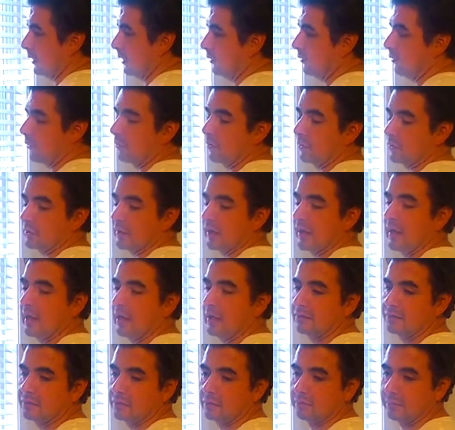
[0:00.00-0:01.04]
in other words,
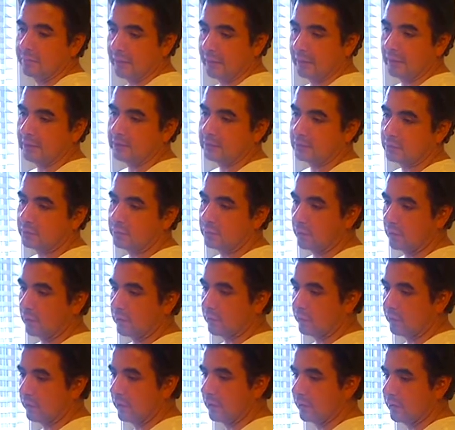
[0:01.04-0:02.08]
have some paint to
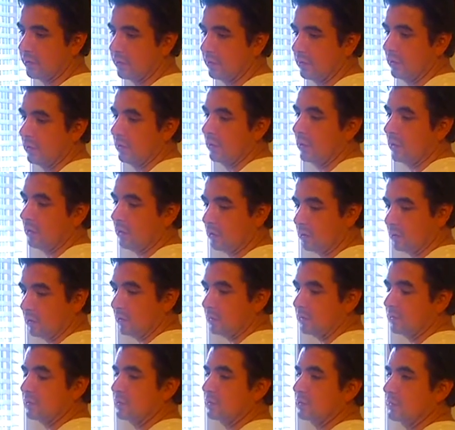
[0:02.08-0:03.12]
work with
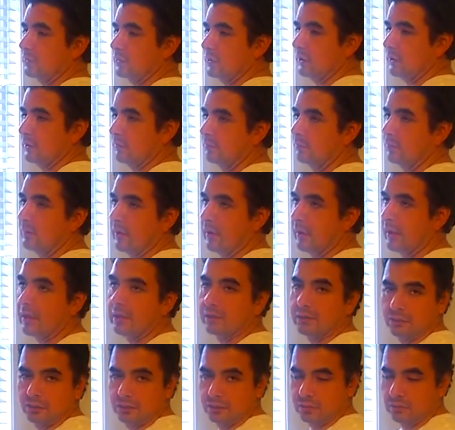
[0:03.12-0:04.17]
close to the
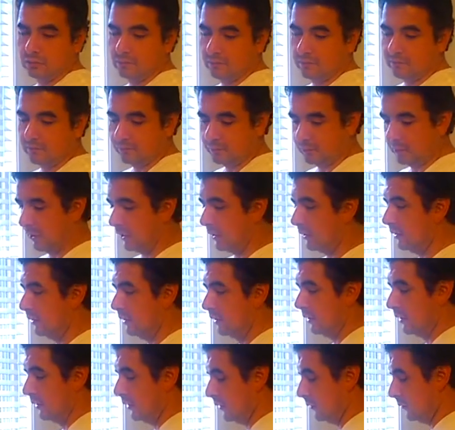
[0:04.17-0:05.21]
edge. Yeah.
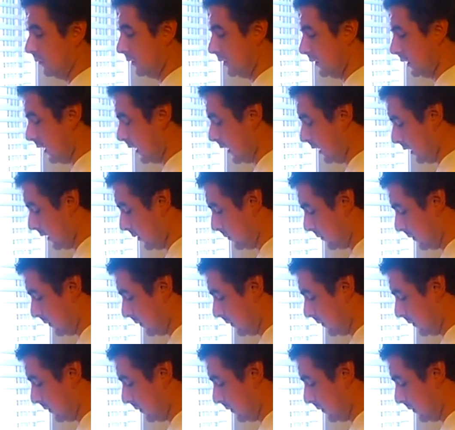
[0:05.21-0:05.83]
With that,